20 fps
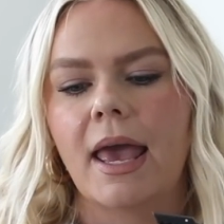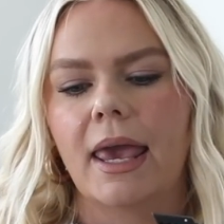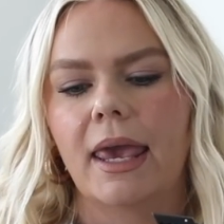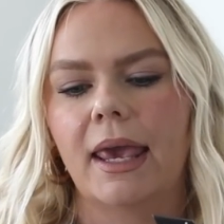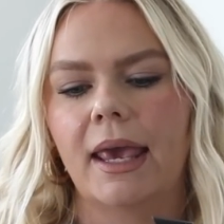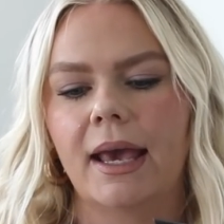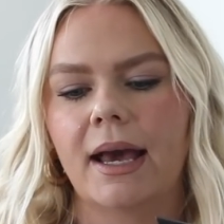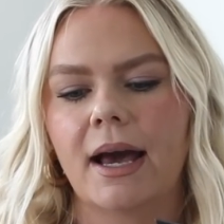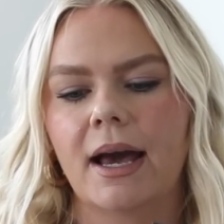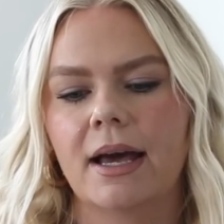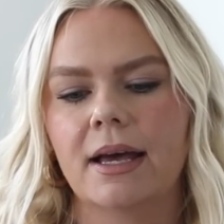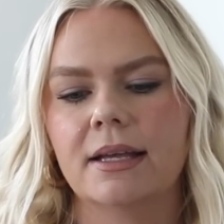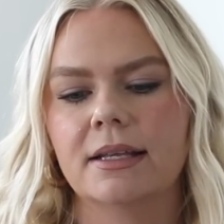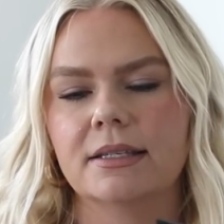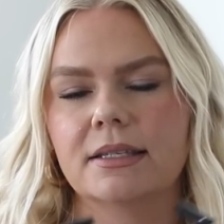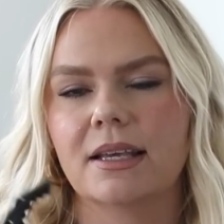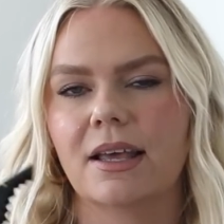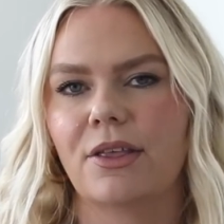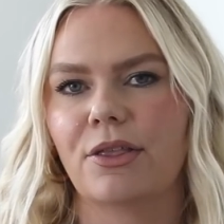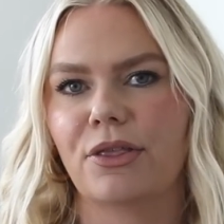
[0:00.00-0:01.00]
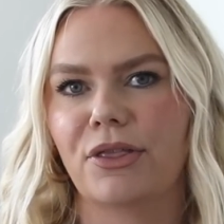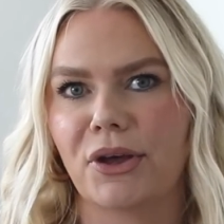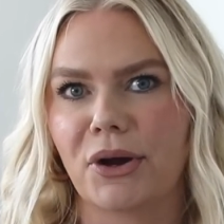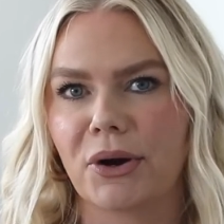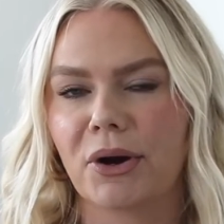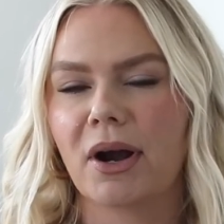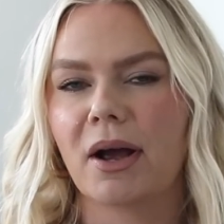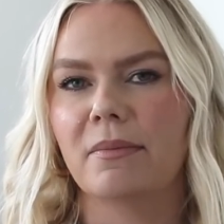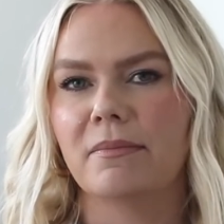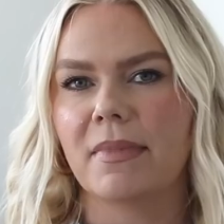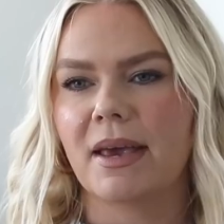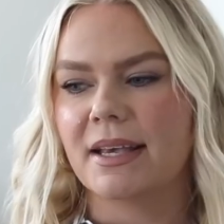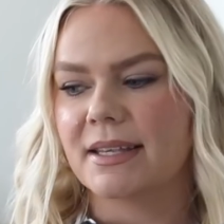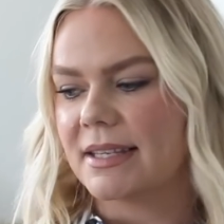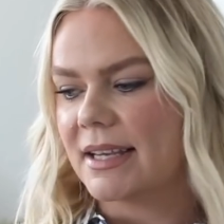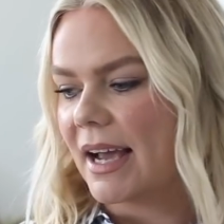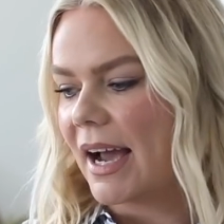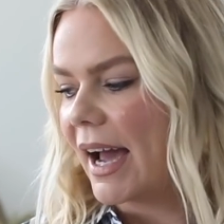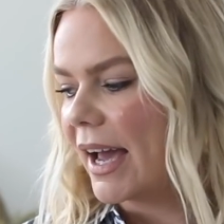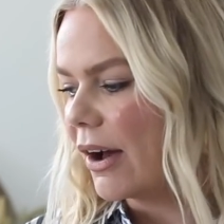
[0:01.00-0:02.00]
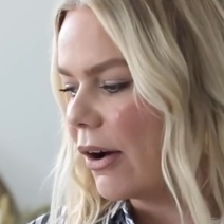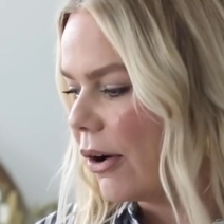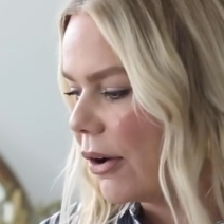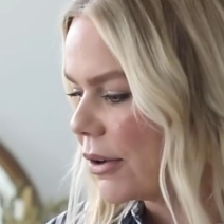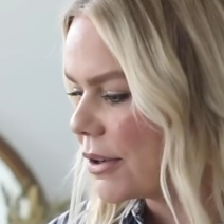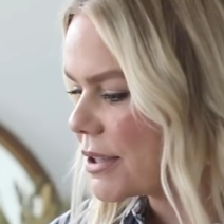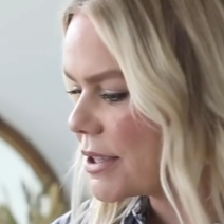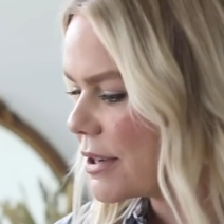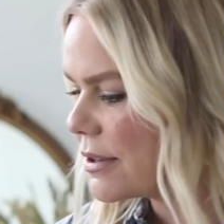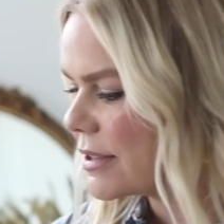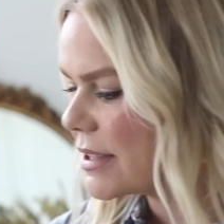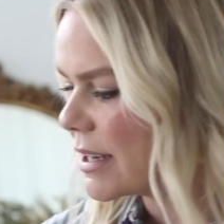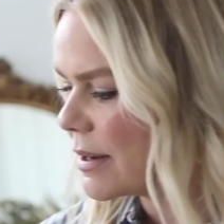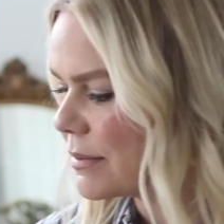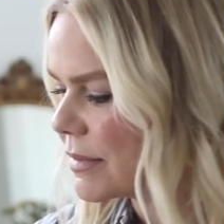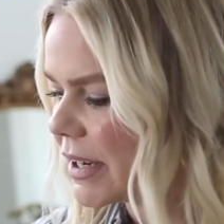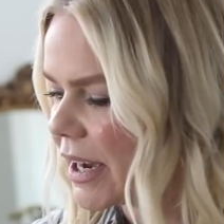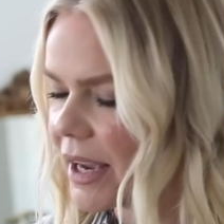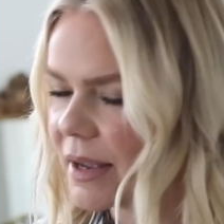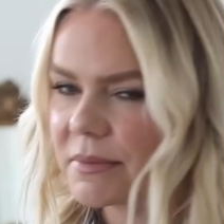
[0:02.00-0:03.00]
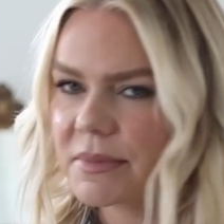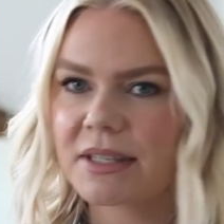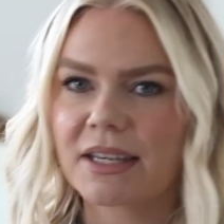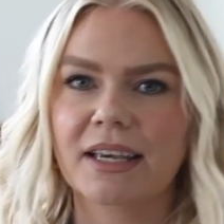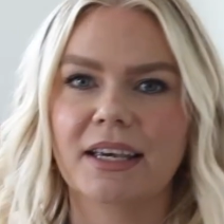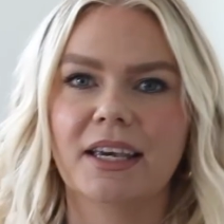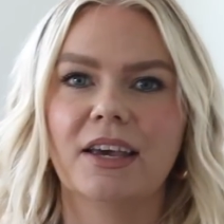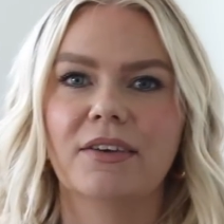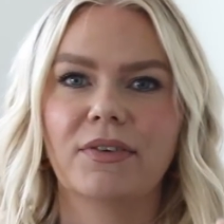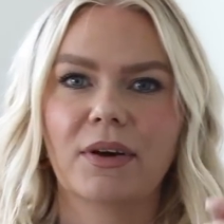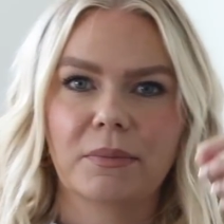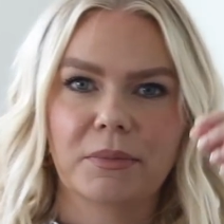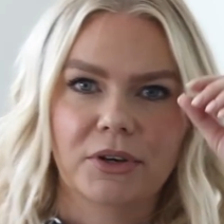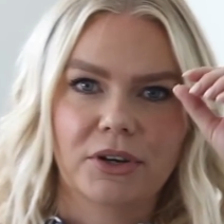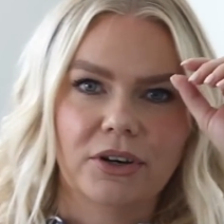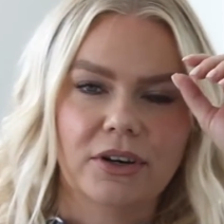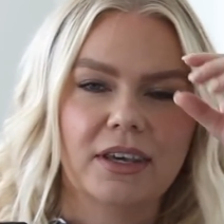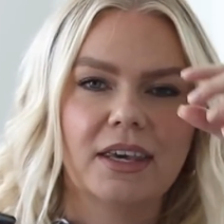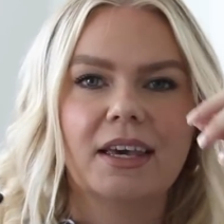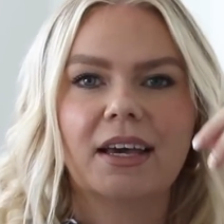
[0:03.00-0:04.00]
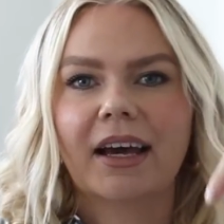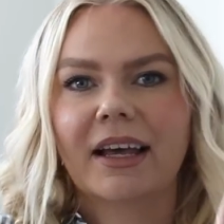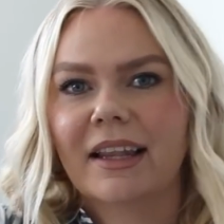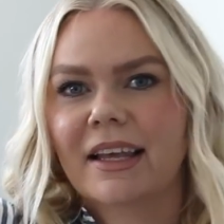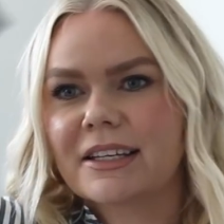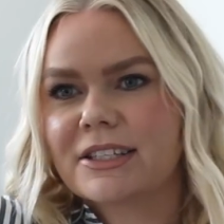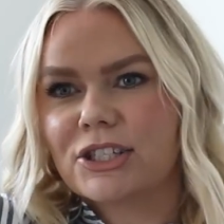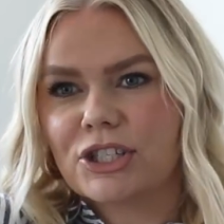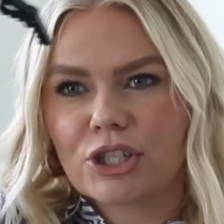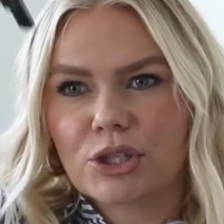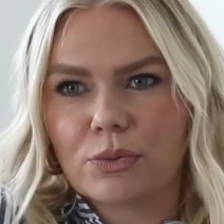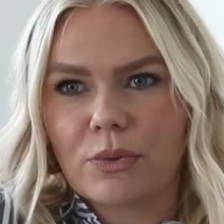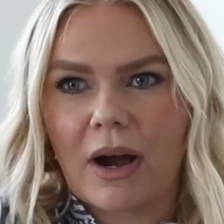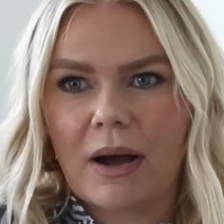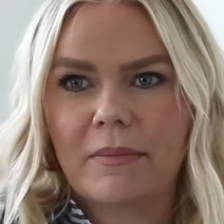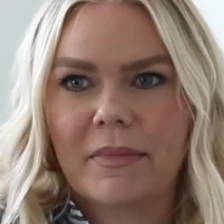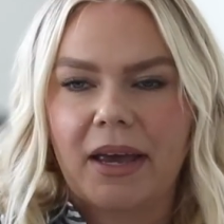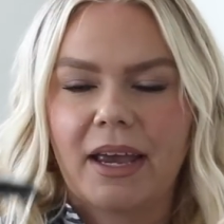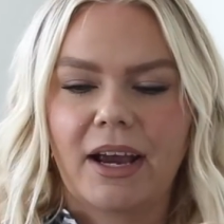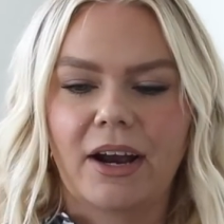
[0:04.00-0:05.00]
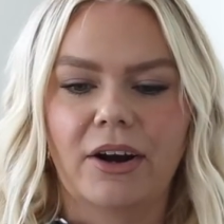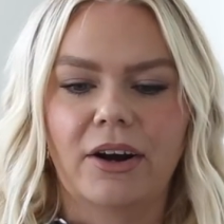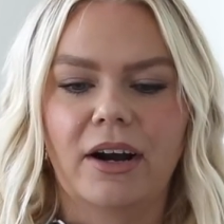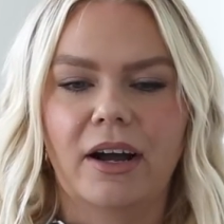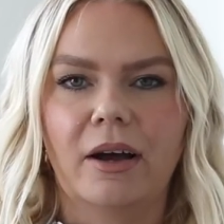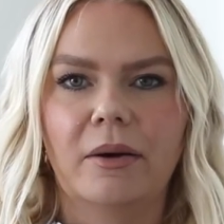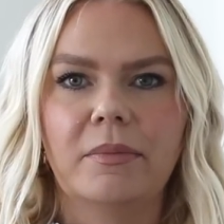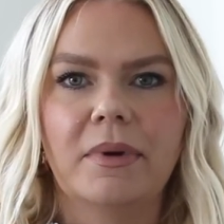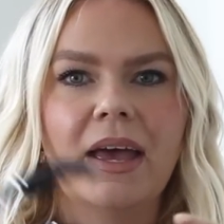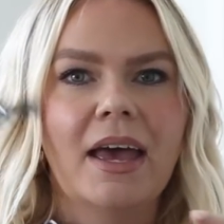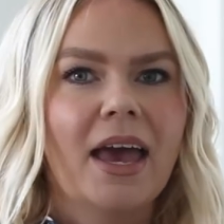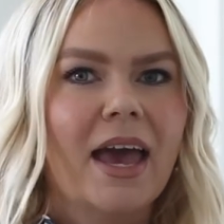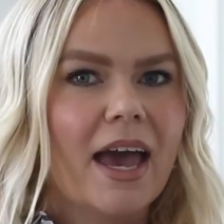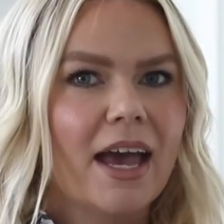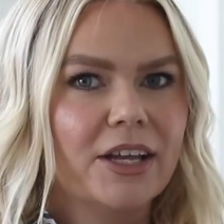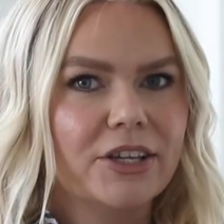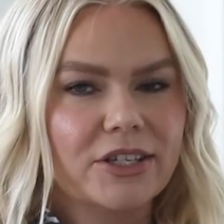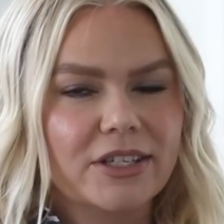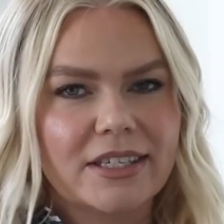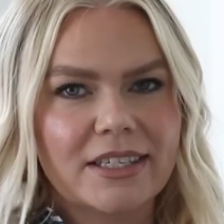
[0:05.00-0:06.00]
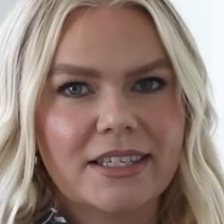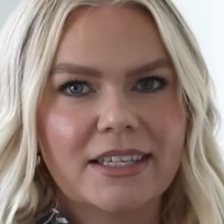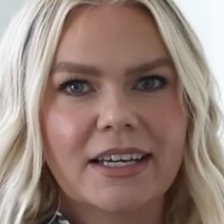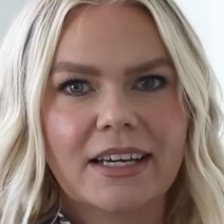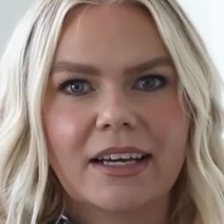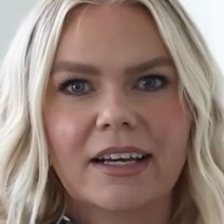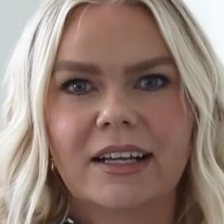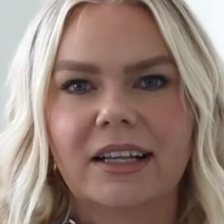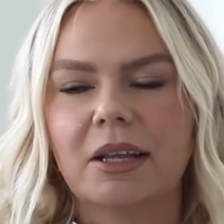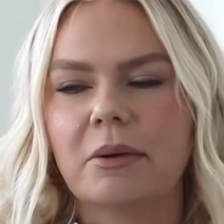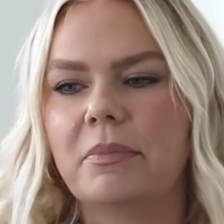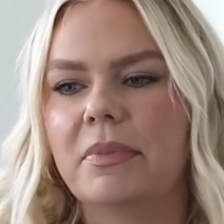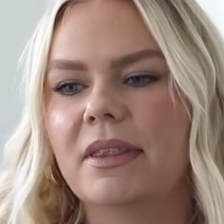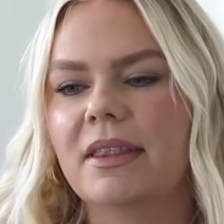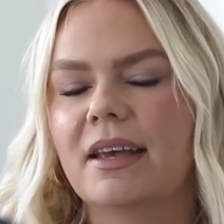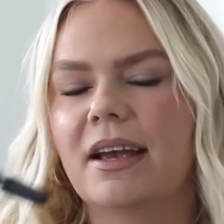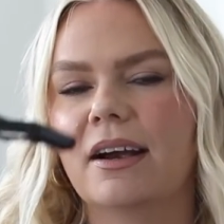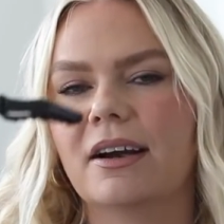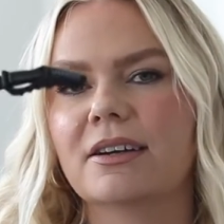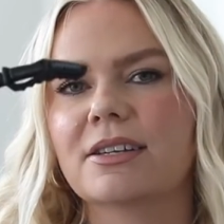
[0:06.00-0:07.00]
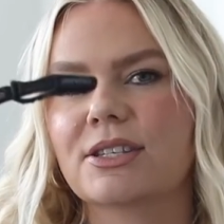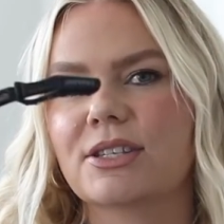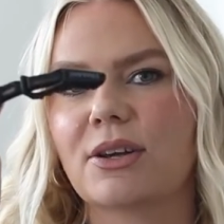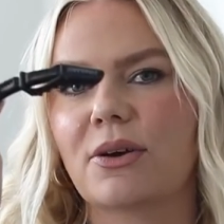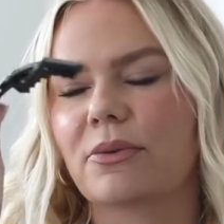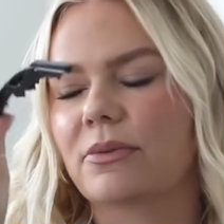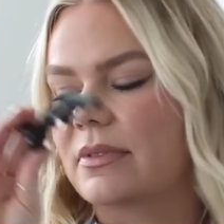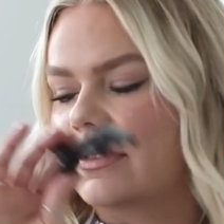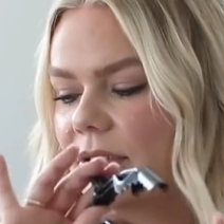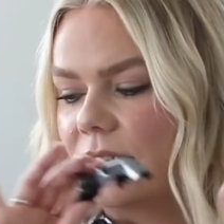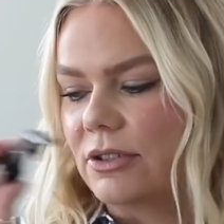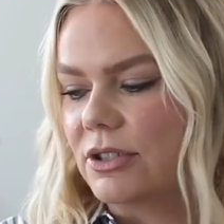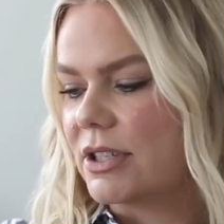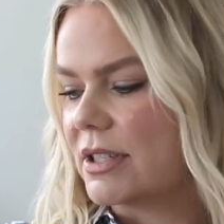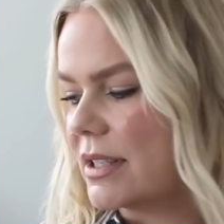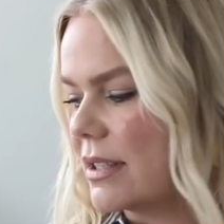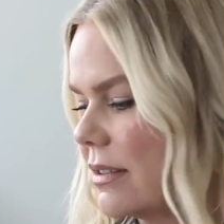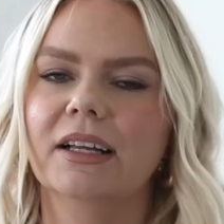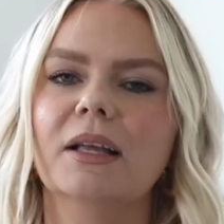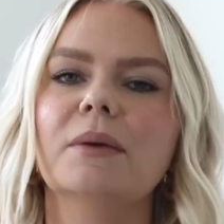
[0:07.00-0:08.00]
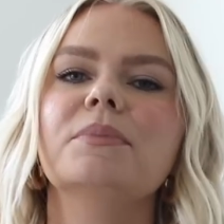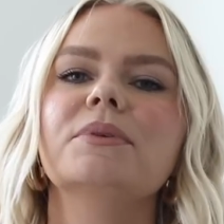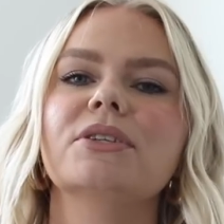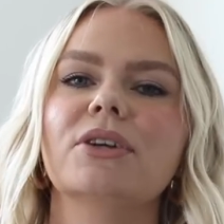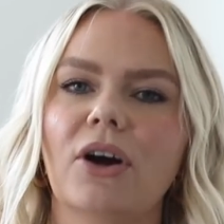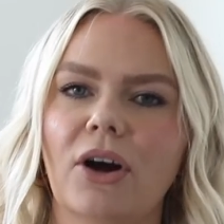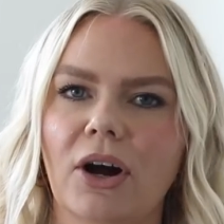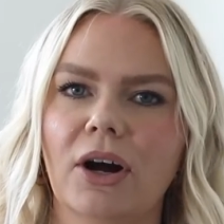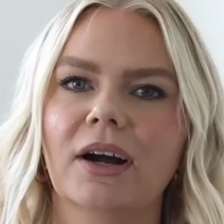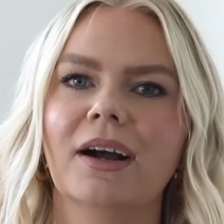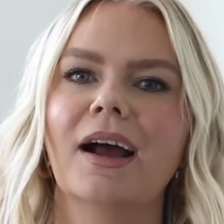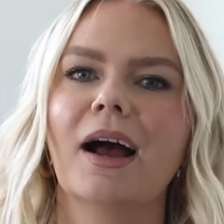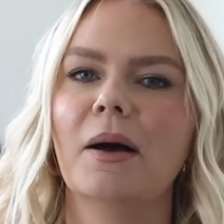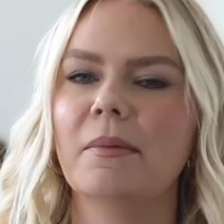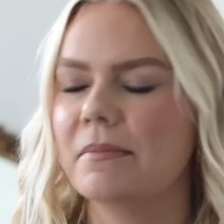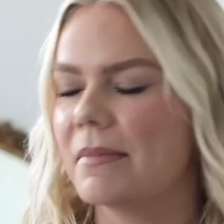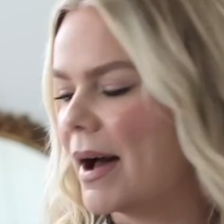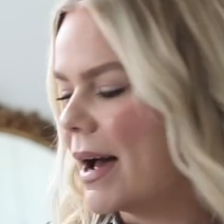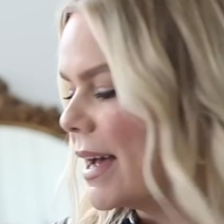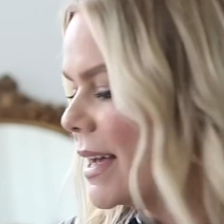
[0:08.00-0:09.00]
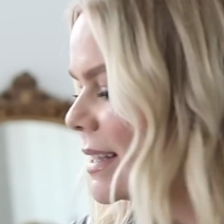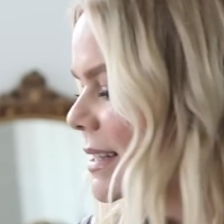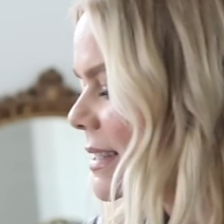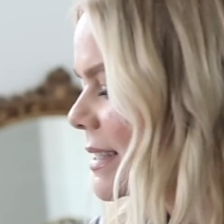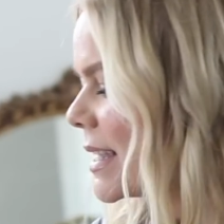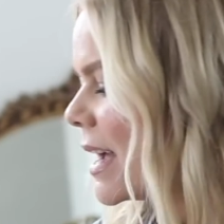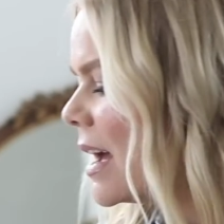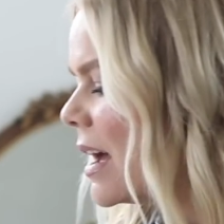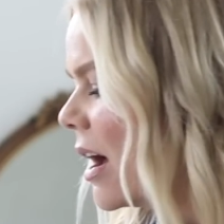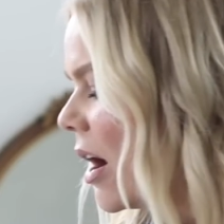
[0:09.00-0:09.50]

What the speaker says: and they're amazing. I also sometimes, like if I'm cooking, I like to just wrap my hair up and just stick a clip in there. So they're just, clips are a must.